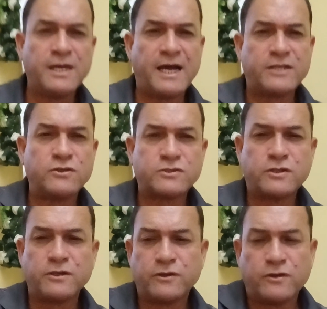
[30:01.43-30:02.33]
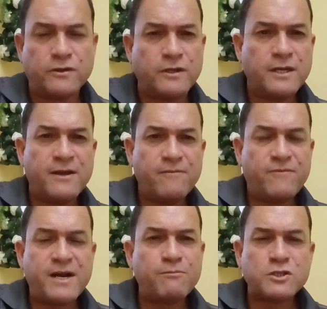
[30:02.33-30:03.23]
adjusting,
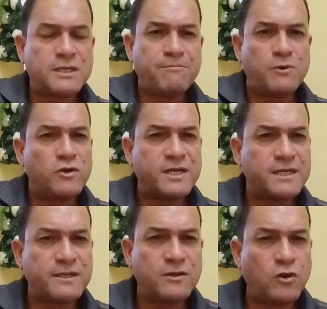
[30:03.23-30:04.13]
very much a modern